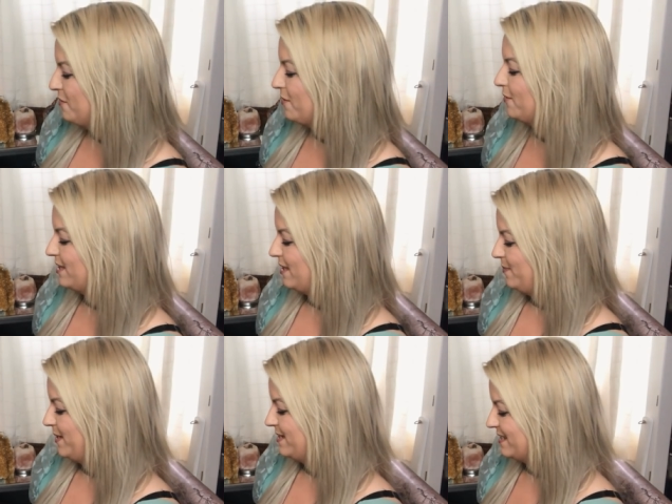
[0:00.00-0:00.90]
what would that
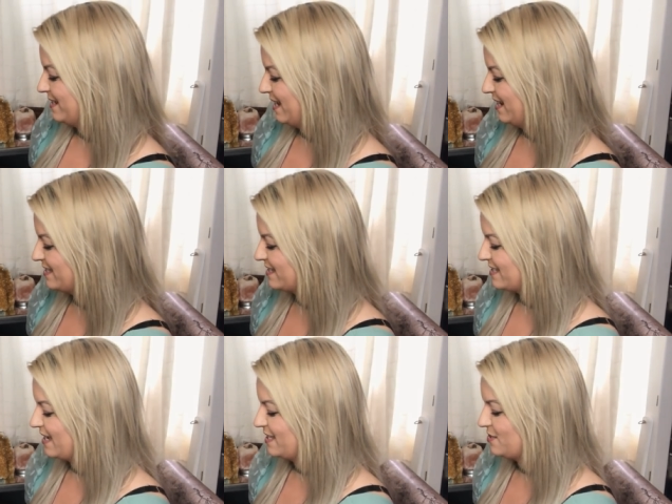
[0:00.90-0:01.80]
person like to
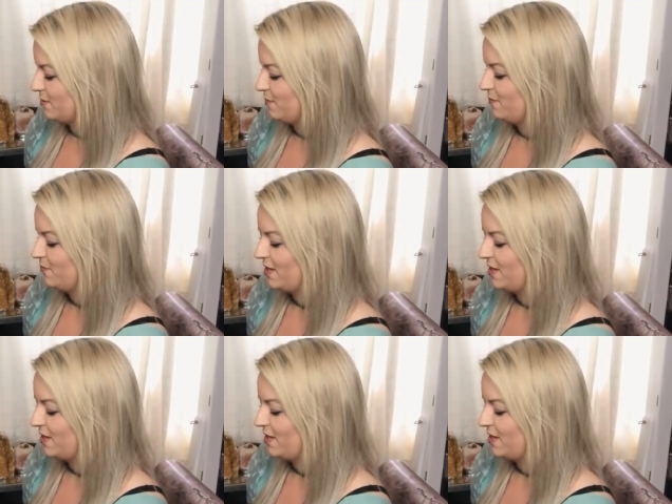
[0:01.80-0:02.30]
say to him?